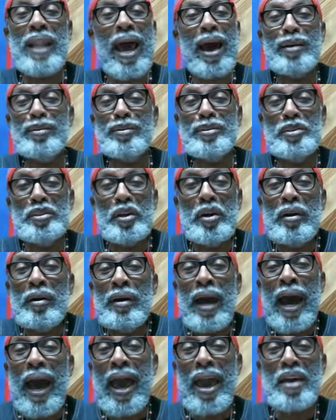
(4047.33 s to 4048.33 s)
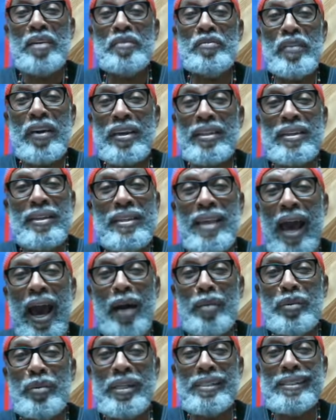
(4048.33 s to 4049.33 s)
I, you know, I had faith in you.
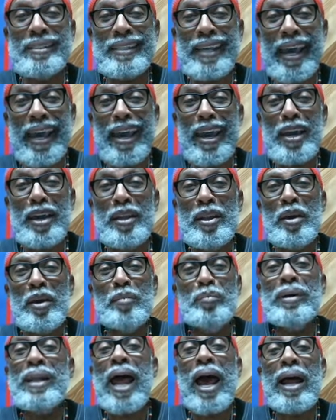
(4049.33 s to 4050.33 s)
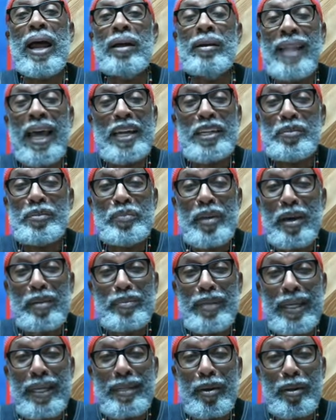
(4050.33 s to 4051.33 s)
I wasn't scared, but I don't like to be
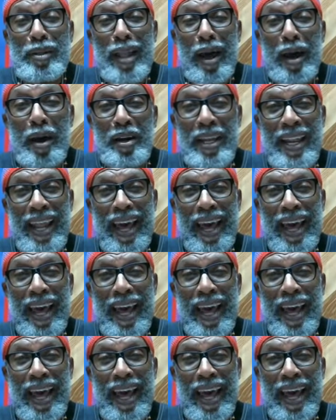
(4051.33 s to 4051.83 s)
up there no longer.